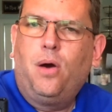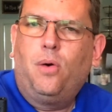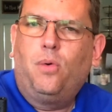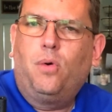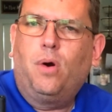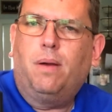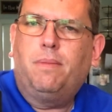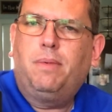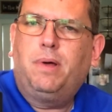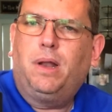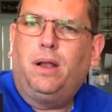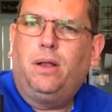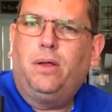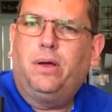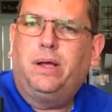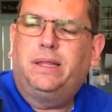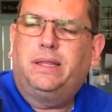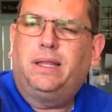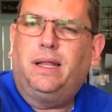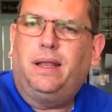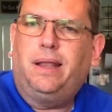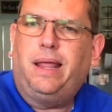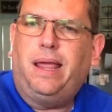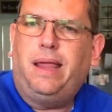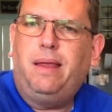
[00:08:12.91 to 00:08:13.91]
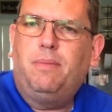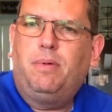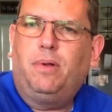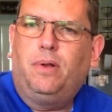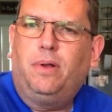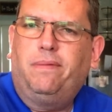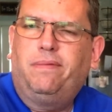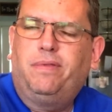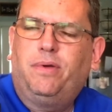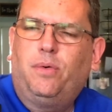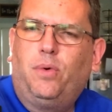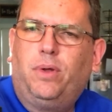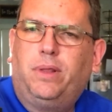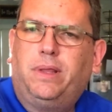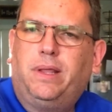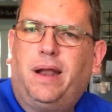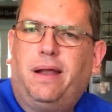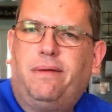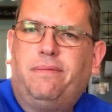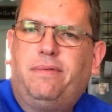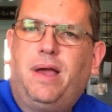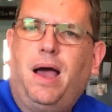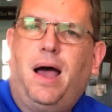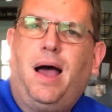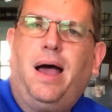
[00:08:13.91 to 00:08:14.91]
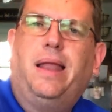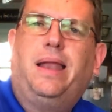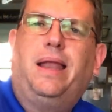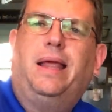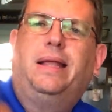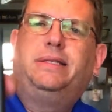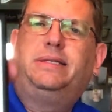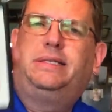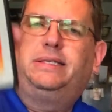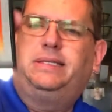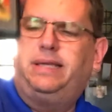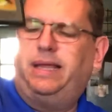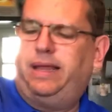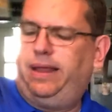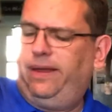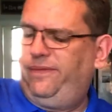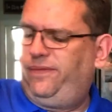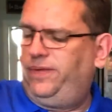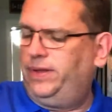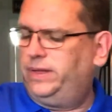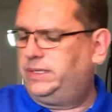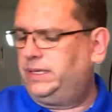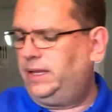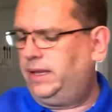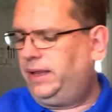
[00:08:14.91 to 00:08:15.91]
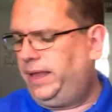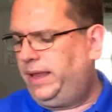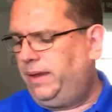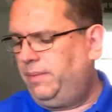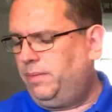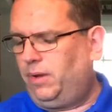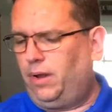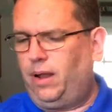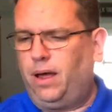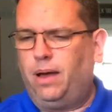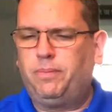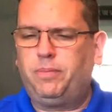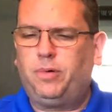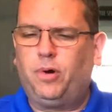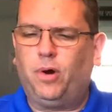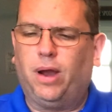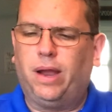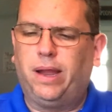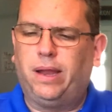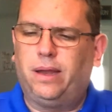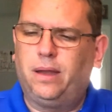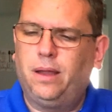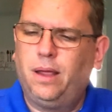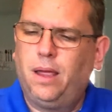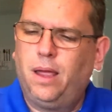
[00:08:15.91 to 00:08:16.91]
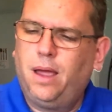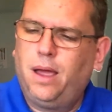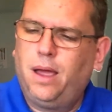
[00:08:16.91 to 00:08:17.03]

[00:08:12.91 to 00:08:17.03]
where I'm going to look at the label of the one that I've got and see if it's a label upgrade.